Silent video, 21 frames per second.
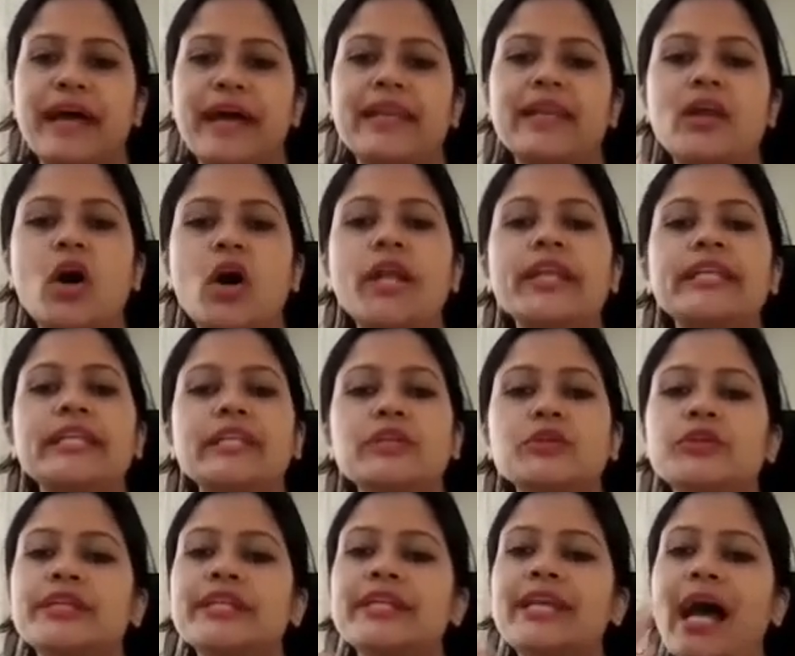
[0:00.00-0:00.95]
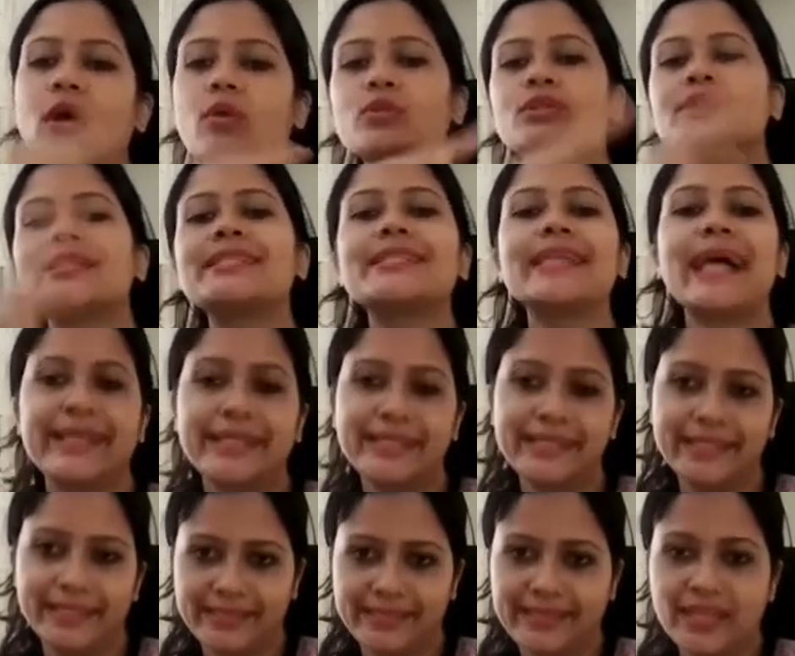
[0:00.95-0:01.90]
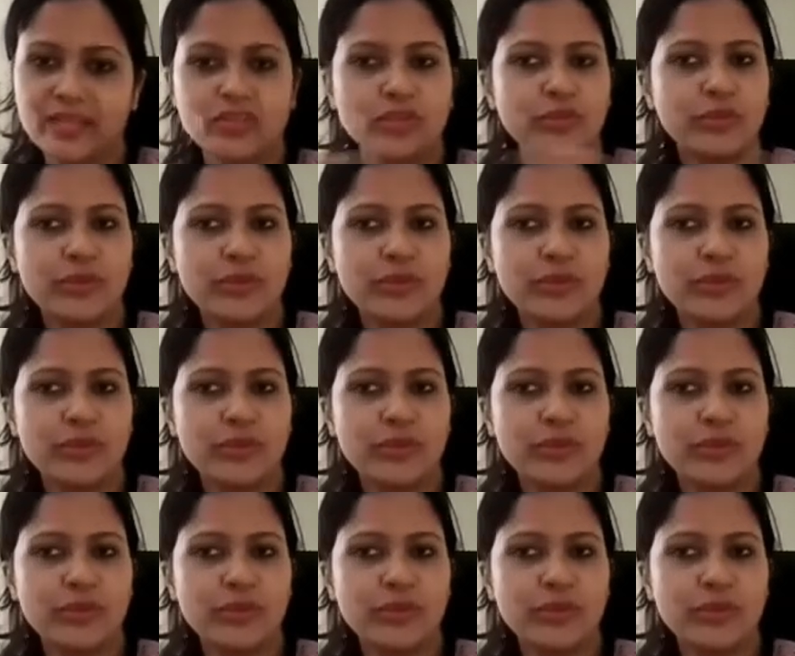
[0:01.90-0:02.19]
while on duty outside India.